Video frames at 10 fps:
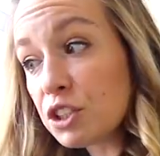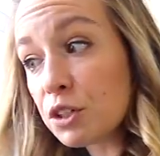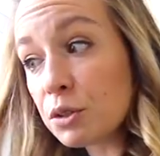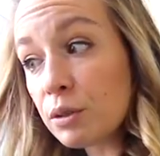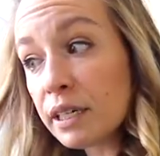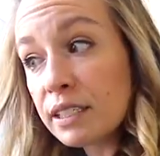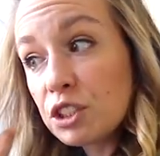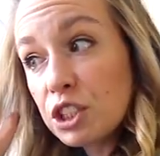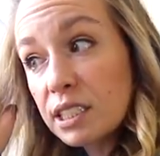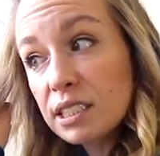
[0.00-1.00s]
do
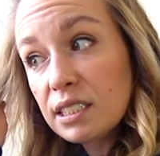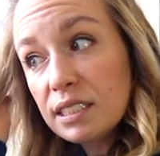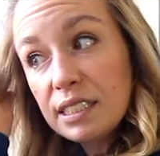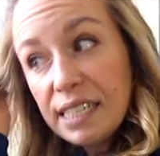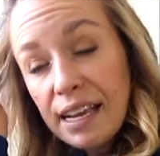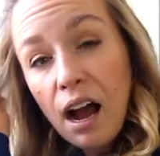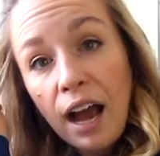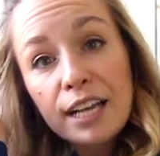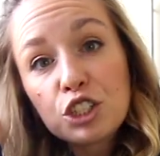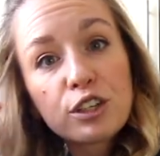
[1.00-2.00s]
is just
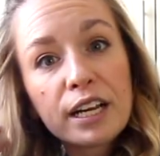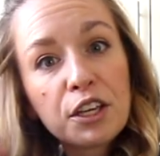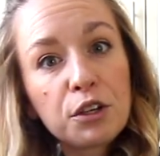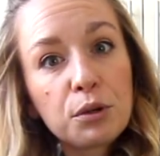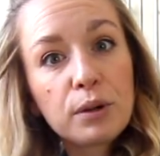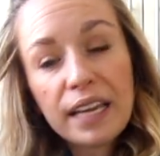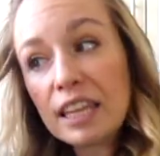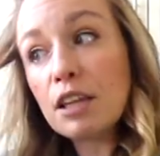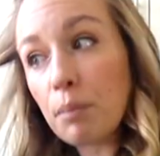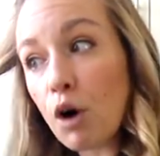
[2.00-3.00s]
dehydrate you
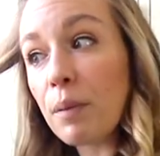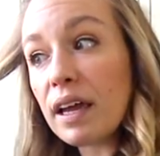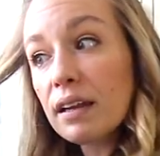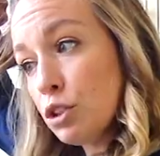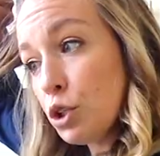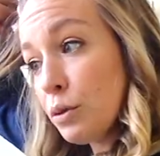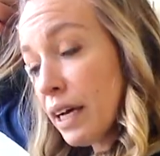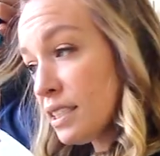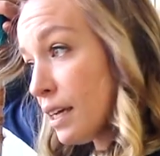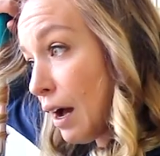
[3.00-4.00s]
in the moment. So you
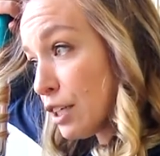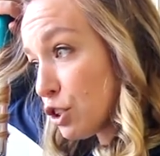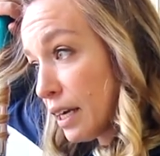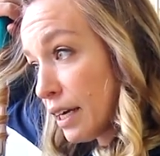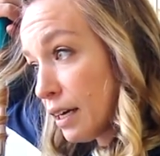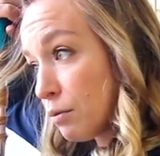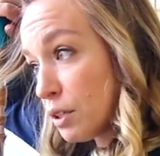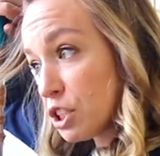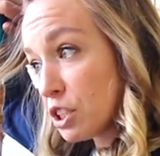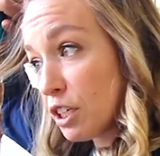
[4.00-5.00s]
get dehydrated,
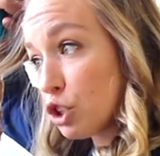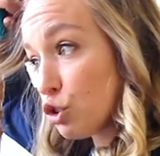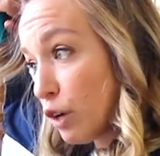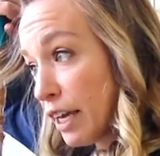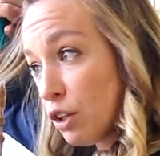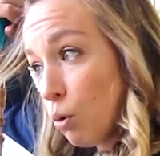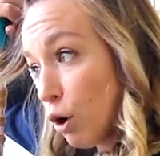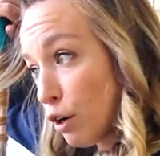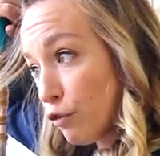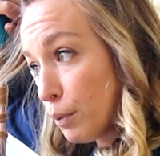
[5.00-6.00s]
which is gonna drain the
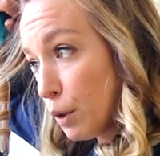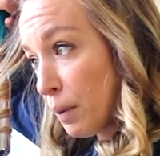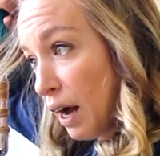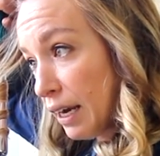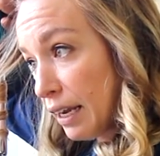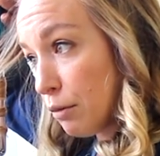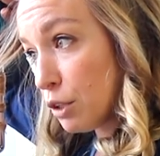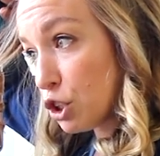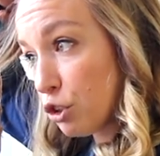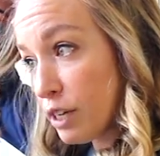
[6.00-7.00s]
water from your body,
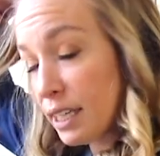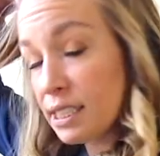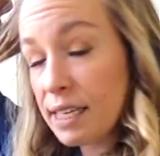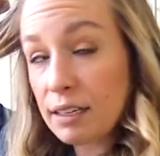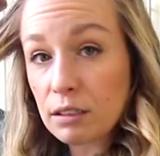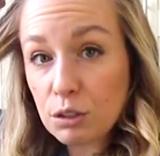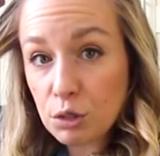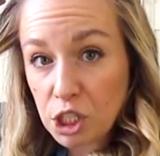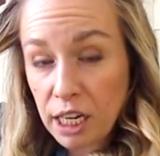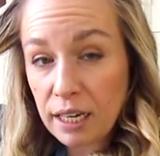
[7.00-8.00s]
which creates the
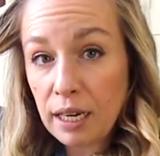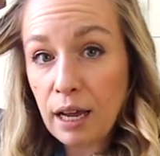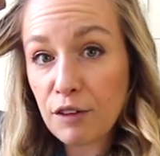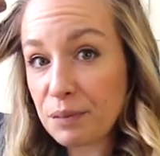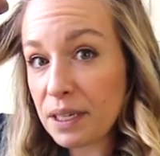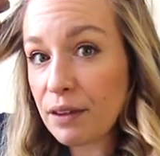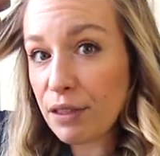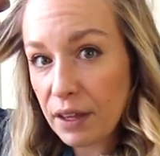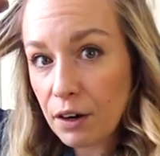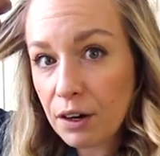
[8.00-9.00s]
illusion of being
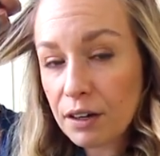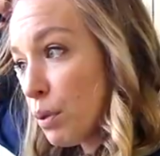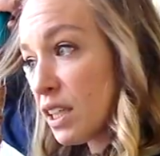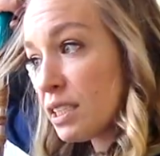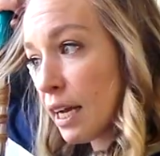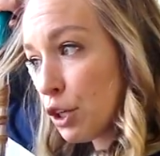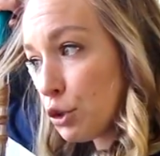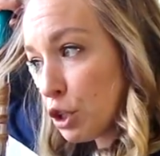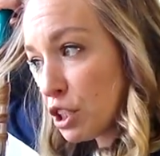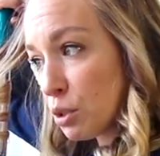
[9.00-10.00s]
thinner. But the second
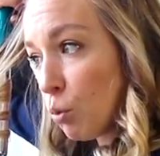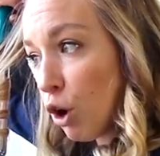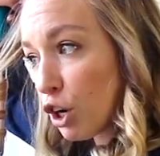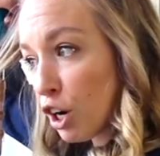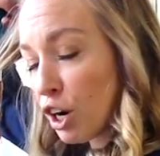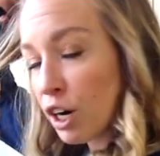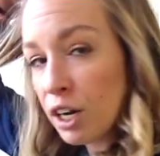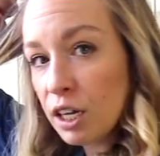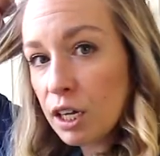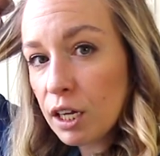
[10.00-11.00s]
you drink some
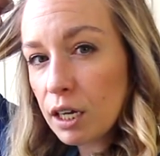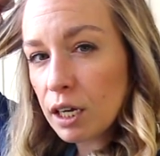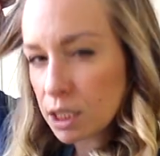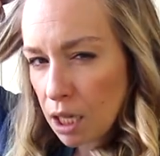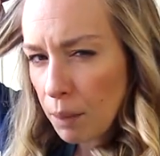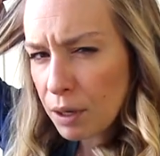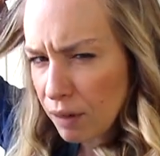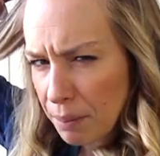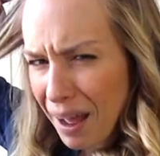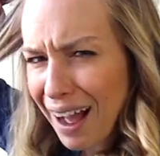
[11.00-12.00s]
water, It's coming
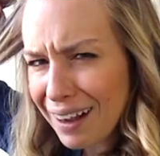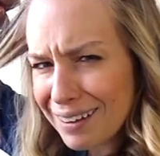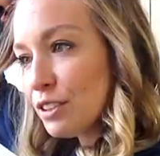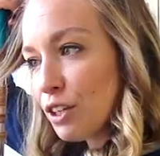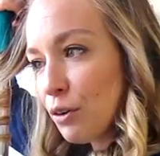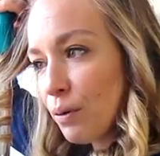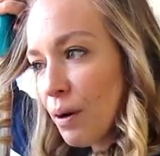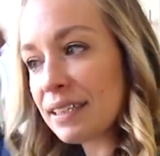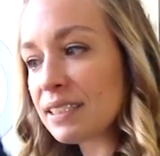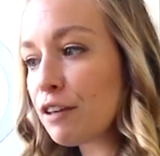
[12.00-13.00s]
right back. So
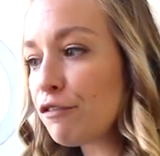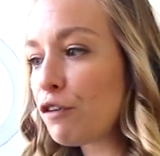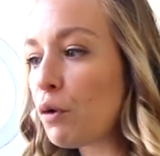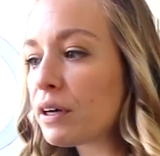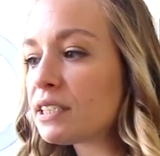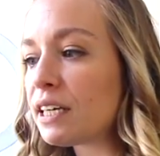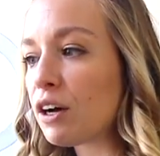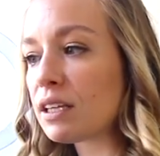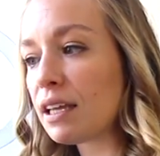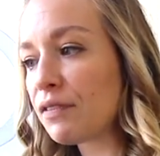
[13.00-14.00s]
instead of focusing
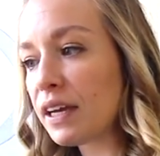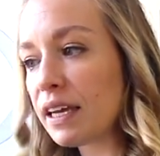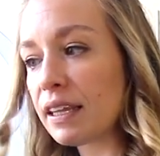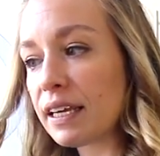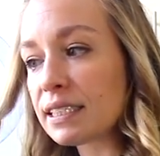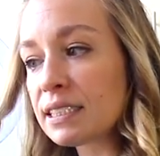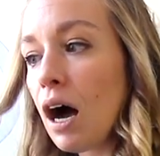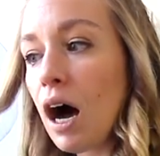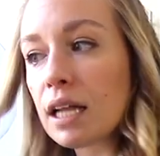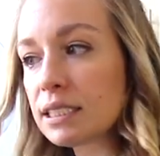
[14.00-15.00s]
on living in this
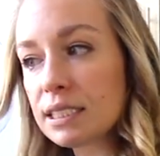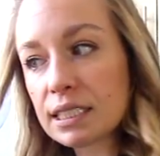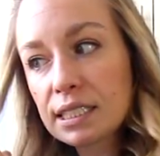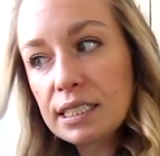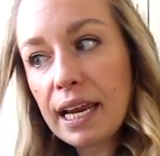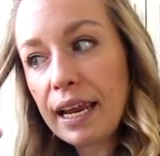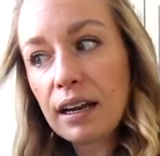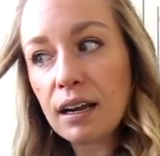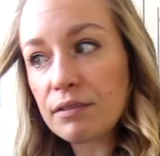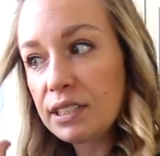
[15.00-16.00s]
constant
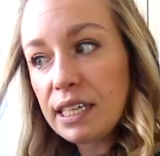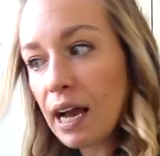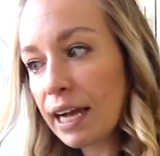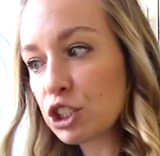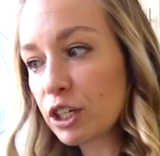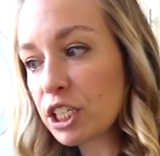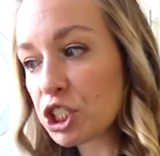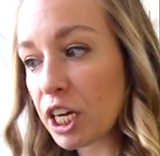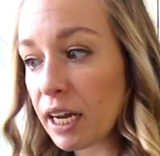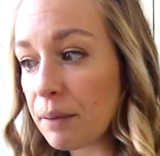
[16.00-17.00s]
state of
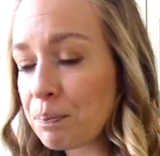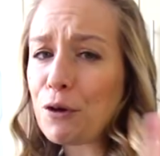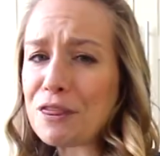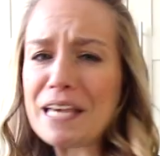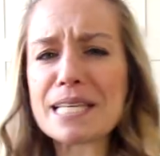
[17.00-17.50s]
dehydration for the